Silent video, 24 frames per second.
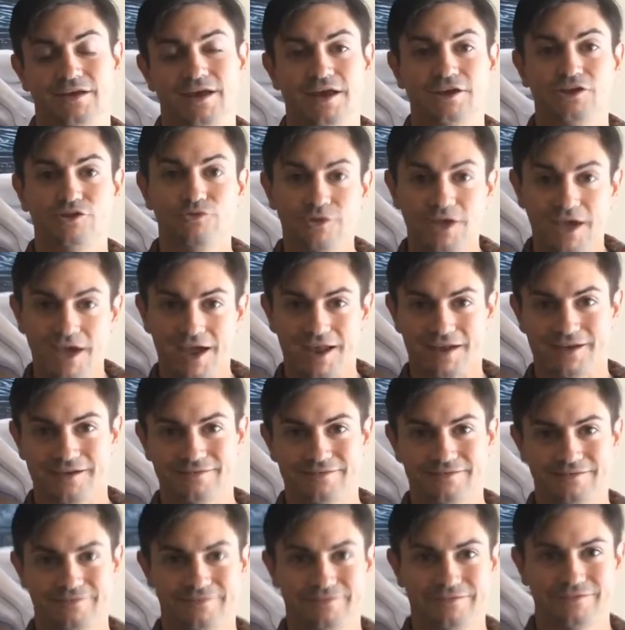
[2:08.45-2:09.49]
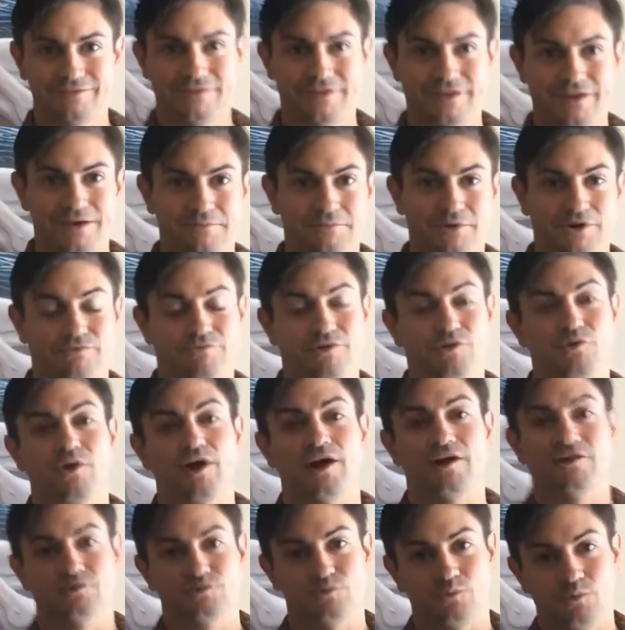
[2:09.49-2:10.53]
And you can, but it
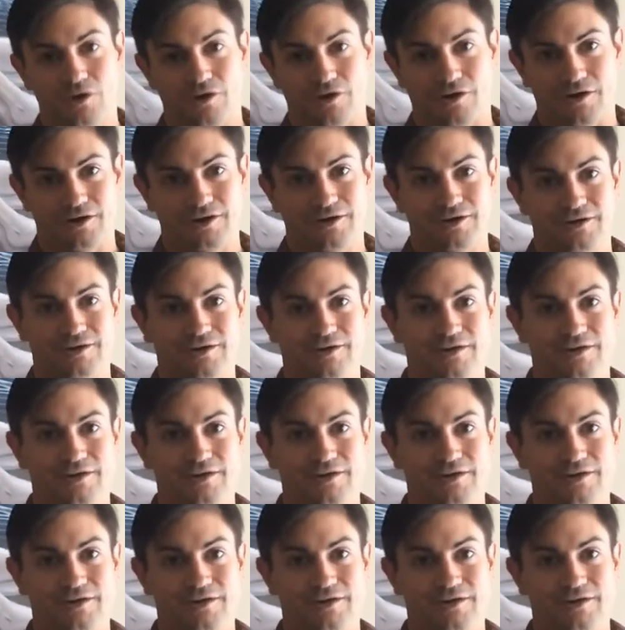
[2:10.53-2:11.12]
requires work.